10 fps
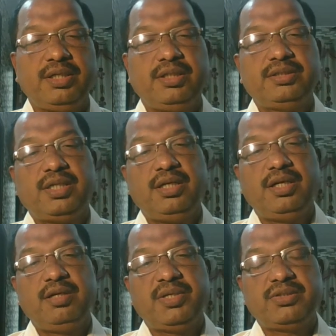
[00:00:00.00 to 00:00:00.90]
is
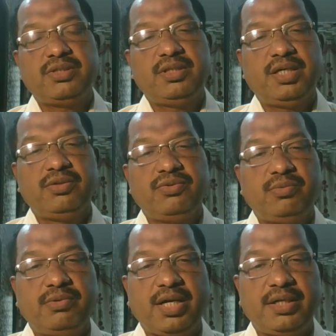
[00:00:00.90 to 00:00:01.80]
clearly mentioned that you
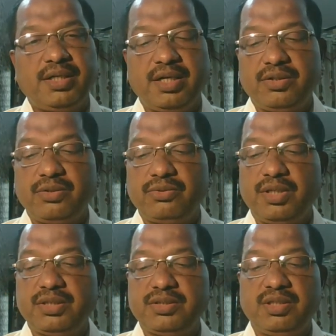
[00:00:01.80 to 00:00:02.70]
have to write a letter to the
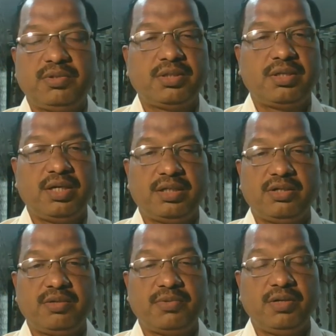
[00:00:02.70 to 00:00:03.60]
SDM or the collector
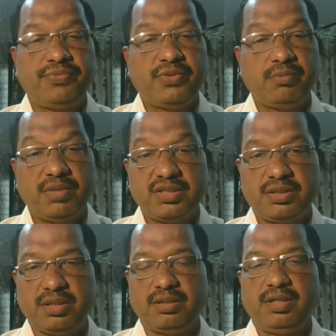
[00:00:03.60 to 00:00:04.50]
of the
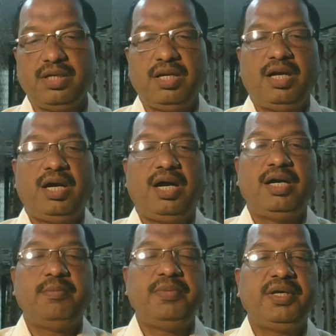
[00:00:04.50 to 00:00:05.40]
Bastar,
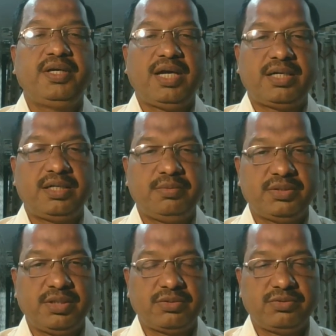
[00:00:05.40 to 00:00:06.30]
and being an
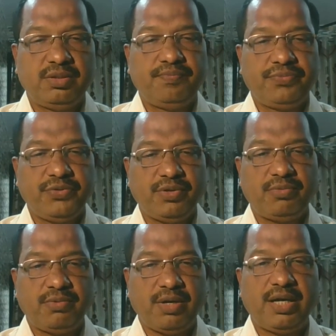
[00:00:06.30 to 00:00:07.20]
activist actual, you
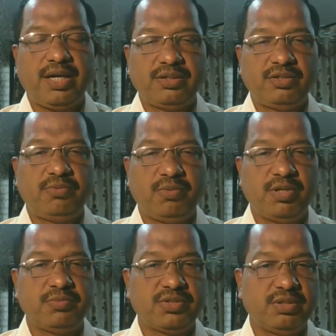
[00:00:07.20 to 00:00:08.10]
have to highlight the
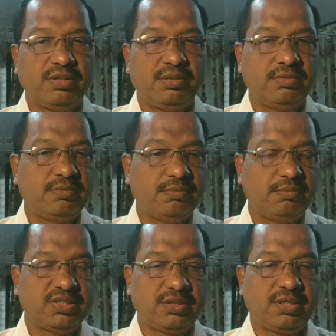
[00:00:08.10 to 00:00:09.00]
problems in the
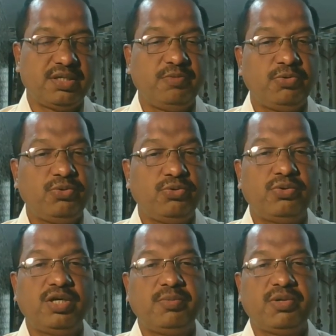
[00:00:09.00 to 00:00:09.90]
Bastar. If you
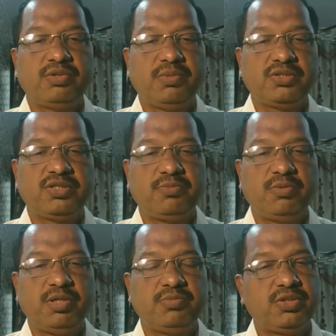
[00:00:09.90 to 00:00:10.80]
know about the Bastar
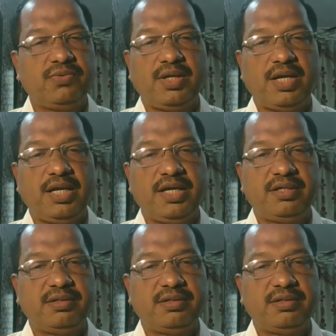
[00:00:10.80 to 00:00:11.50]
problems, you can highlight